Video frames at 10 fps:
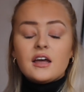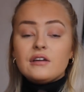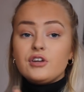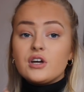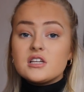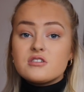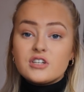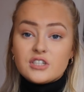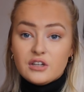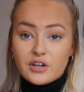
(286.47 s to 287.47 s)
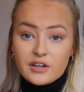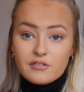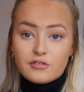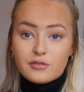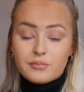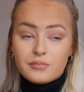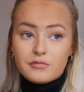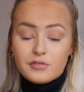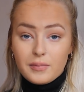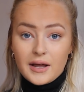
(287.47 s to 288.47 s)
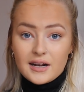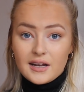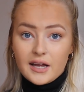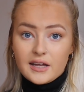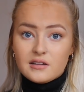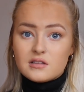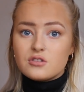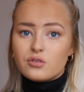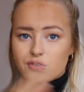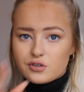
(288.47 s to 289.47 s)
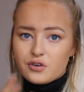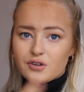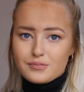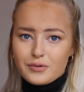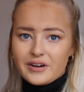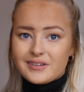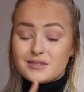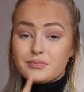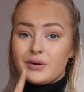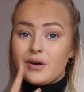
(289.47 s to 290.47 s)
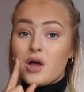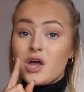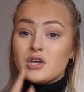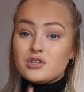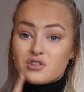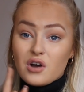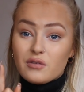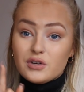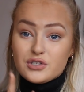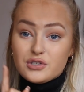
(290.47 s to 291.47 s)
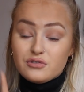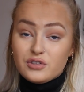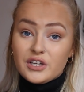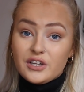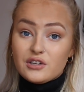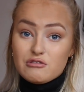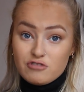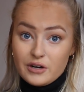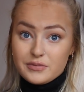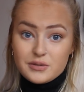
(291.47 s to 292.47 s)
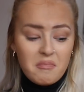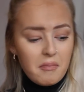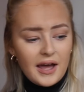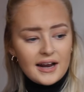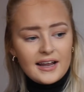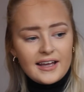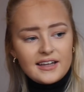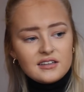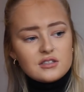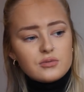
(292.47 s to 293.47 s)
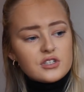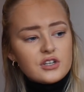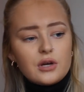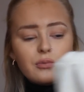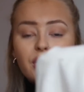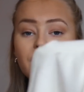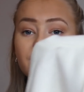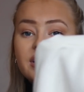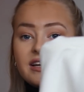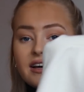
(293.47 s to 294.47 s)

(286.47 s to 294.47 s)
If you guys are actually looking for black leggings, not to cross brands, but Zara do really good ribbed black leggings, which I know will go really